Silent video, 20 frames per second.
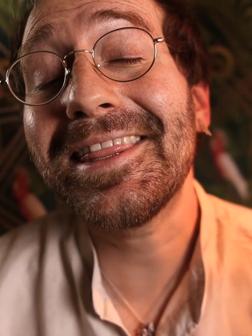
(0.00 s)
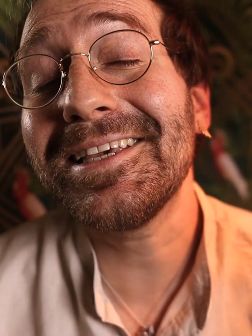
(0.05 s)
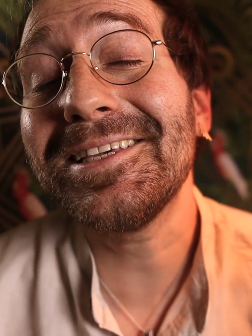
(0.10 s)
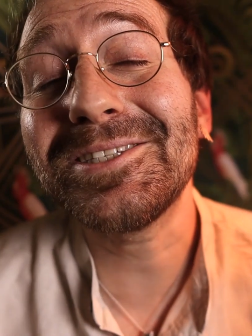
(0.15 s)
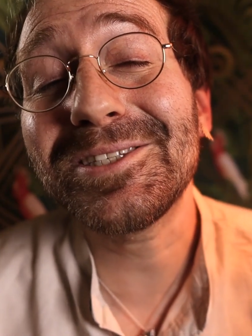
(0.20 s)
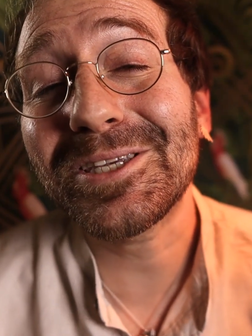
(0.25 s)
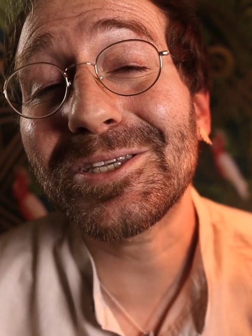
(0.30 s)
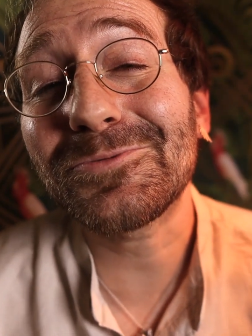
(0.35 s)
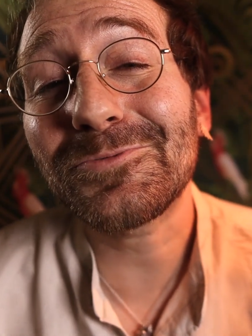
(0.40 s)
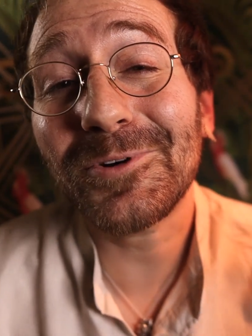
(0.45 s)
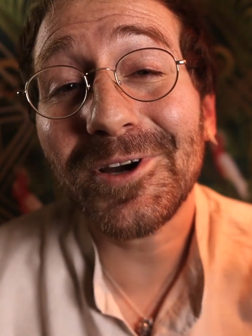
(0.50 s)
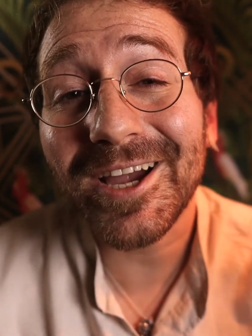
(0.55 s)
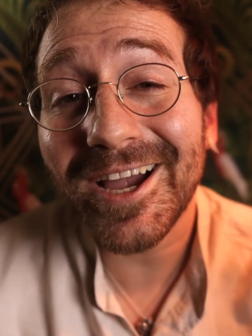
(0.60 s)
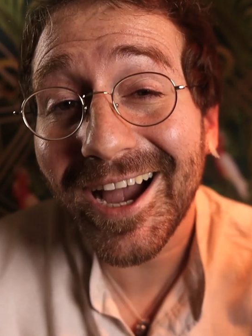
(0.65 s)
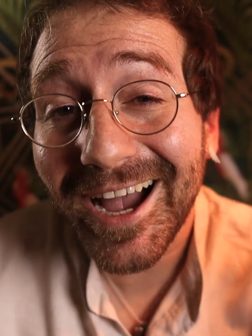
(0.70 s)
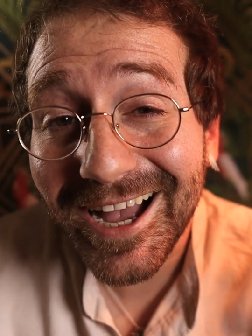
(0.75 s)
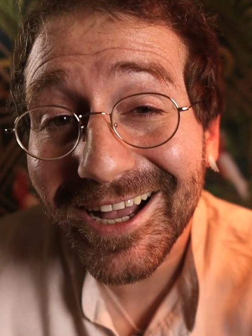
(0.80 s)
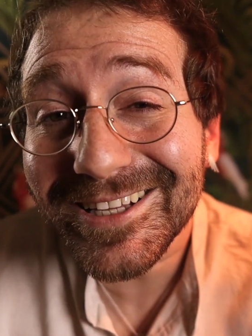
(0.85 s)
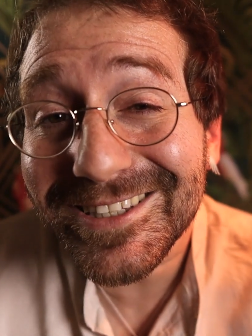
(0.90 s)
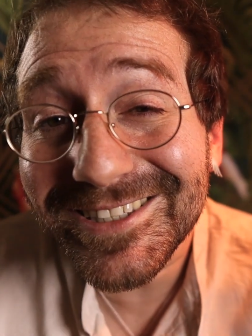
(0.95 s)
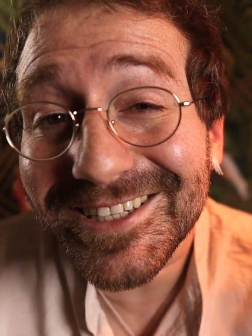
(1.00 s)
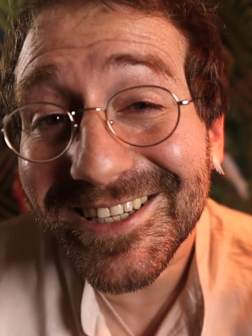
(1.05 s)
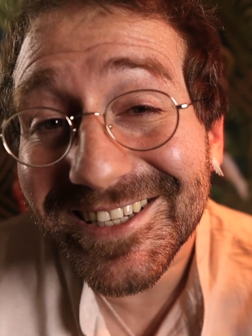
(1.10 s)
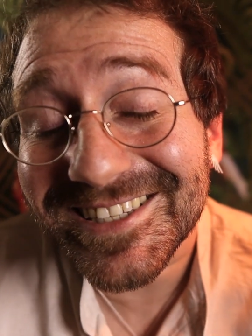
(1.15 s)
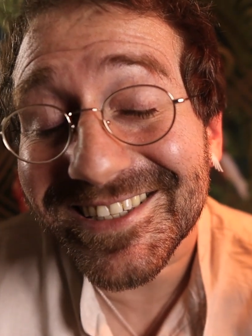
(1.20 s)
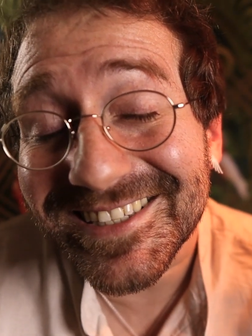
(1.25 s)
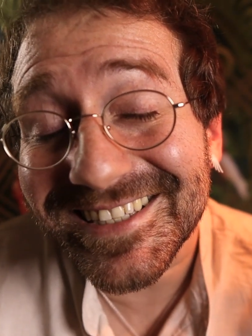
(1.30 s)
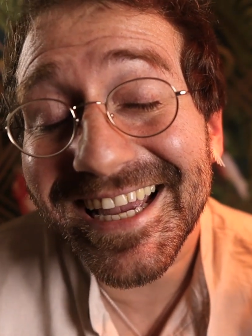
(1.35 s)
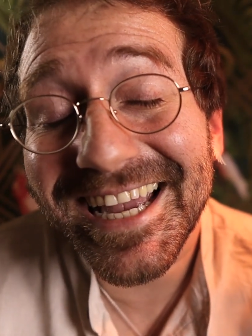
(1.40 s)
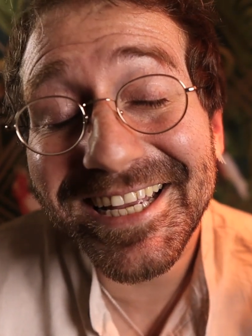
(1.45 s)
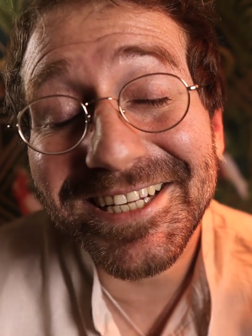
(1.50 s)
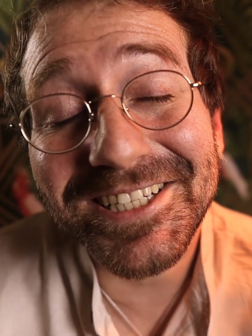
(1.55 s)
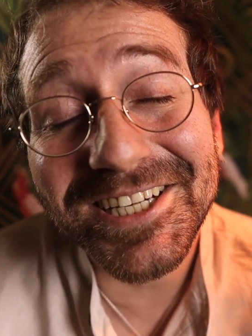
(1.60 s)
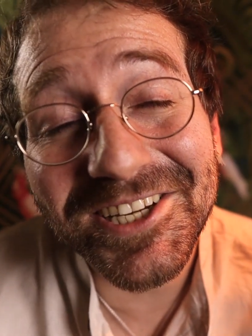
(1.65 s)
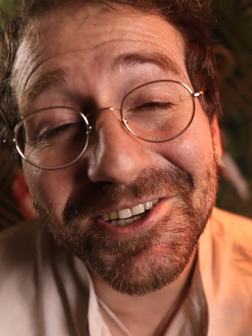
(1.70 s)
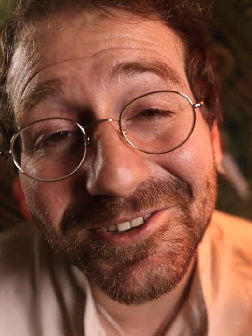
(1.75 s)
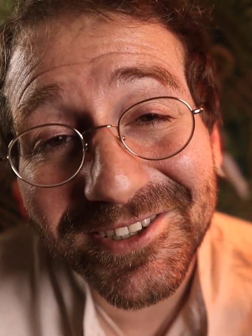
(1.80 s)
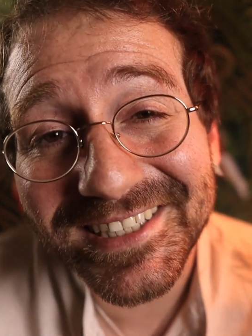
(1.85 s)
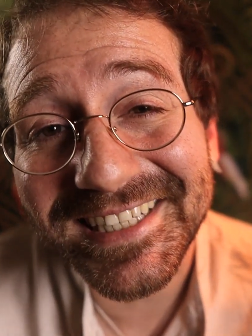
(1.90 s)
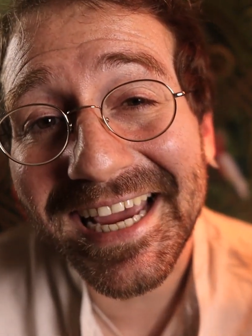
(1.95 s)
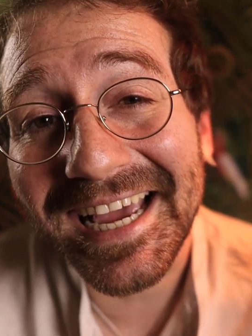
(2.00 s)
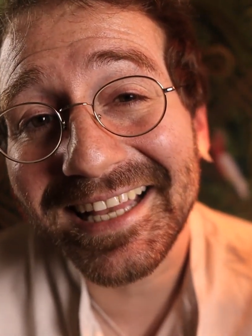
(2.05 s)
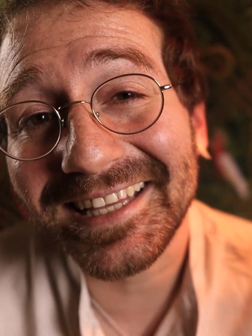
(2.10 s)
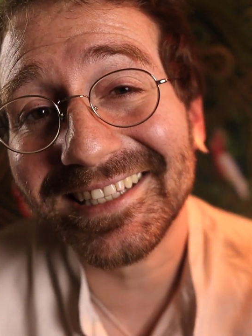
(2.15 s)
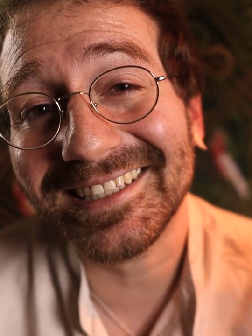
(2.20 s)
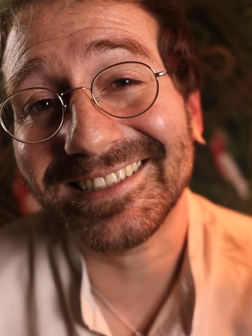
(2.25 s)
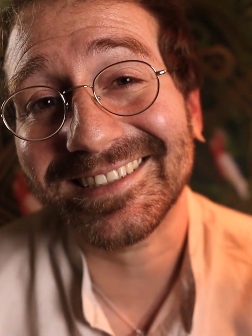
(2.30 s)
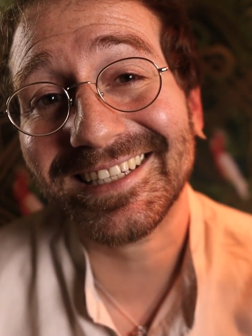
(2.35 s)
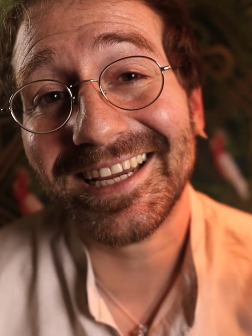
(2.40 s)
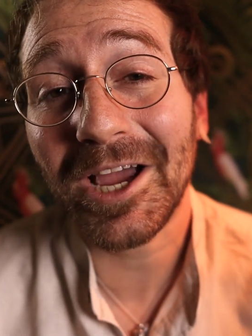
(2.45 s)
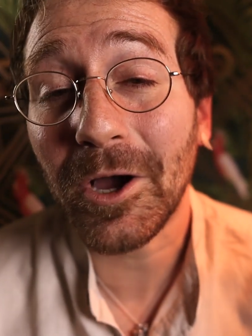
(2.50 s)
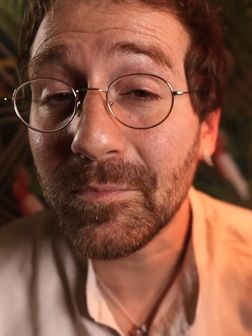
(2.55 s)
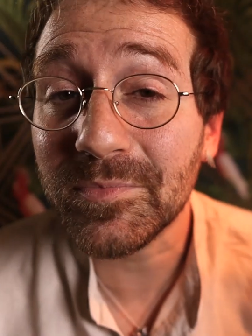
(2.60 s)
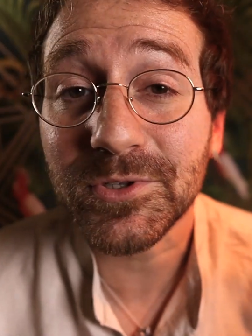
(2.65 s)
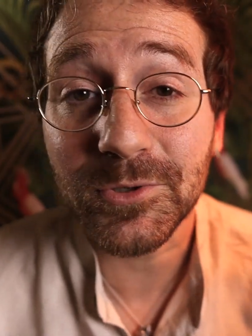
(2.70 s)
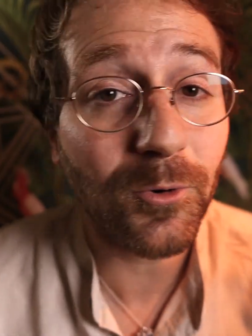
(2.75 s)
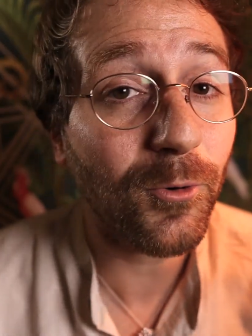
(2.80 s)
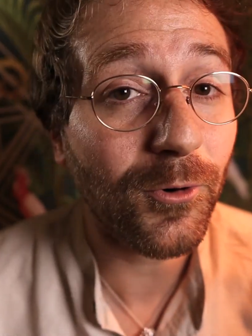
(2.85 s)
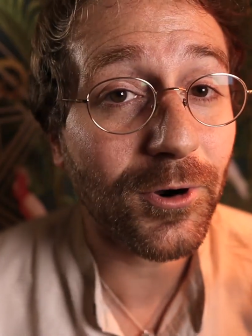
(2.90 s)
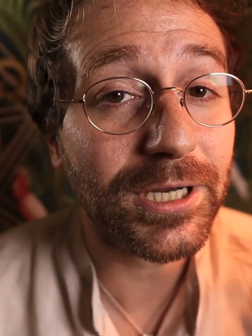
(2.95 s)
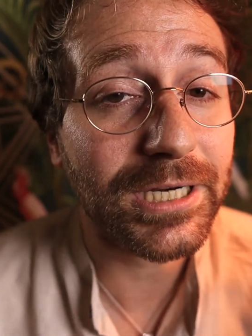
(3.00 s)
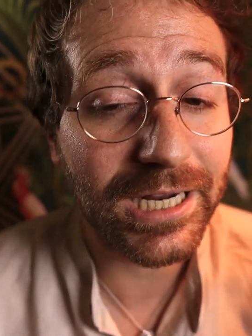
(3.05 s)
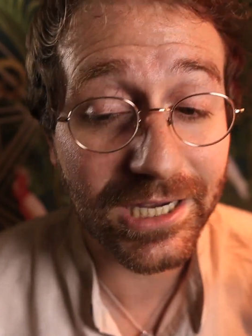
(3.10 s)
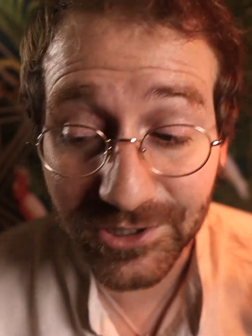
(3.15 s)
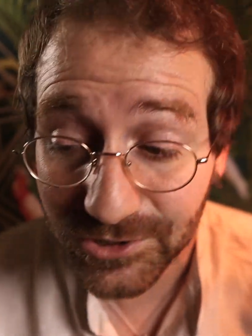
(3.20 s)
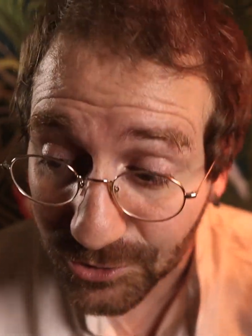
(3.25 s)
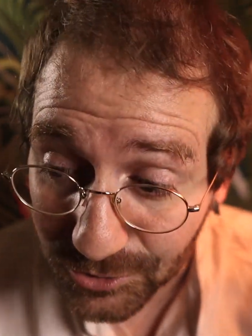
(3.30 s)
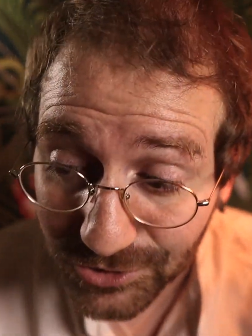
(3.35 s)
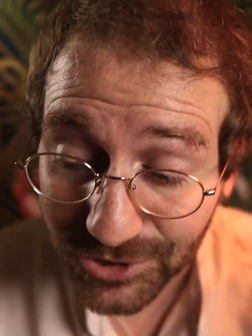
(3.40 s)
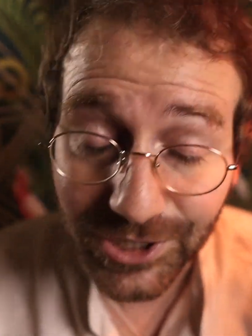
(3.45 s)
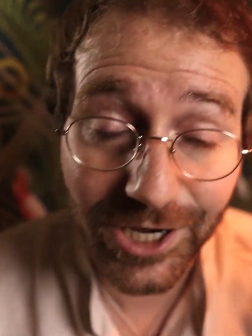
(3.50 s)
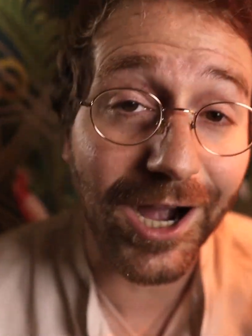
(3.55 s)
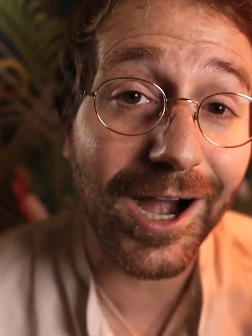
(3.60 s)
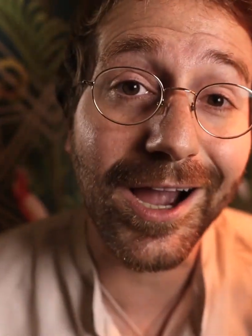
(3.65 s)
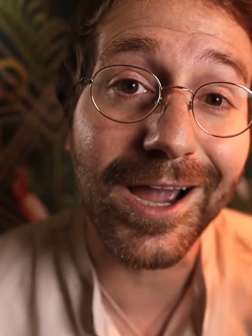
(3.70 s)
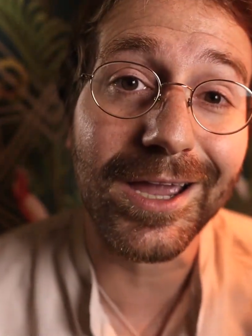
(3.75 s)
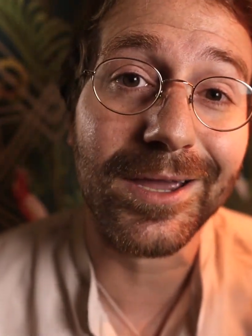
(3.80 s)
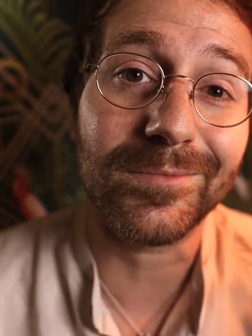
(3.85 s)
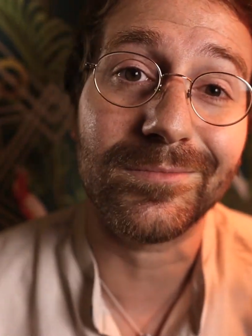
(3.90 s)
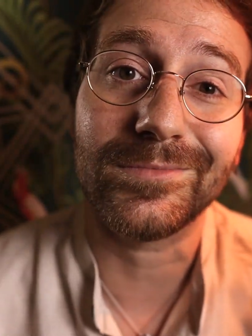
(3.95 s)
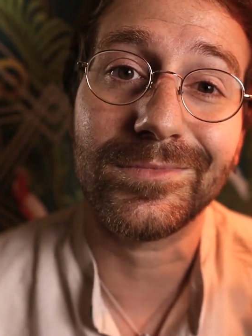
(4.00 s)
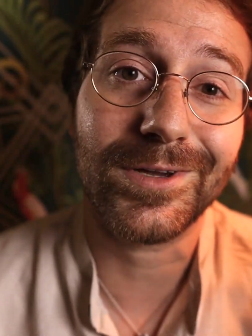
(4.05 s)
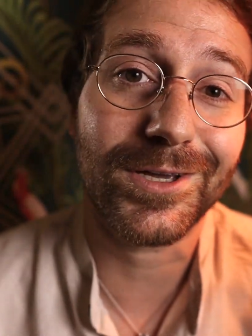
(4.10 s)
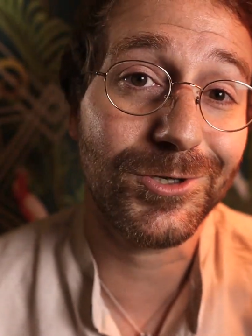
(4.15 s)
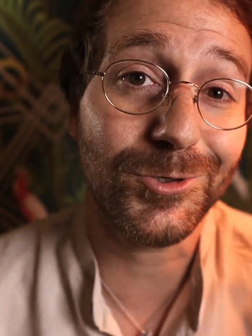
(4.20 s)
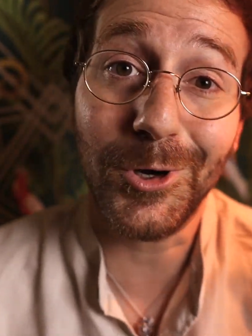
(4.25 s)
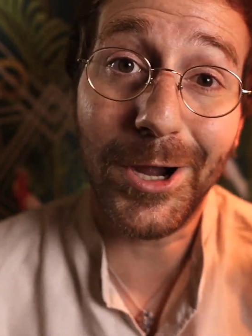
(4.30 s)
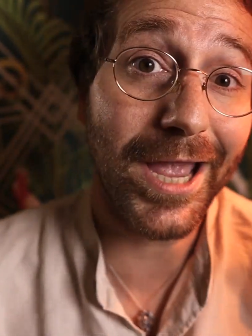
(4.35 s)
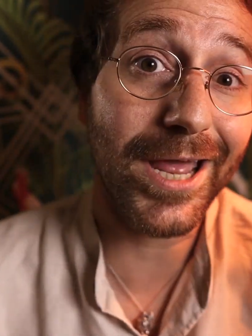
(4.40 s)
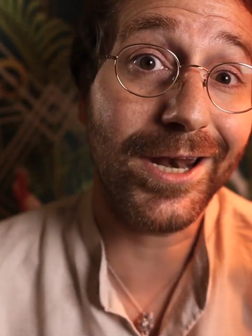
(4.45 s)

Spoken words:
this is where understanding your talent helps you organize your time and your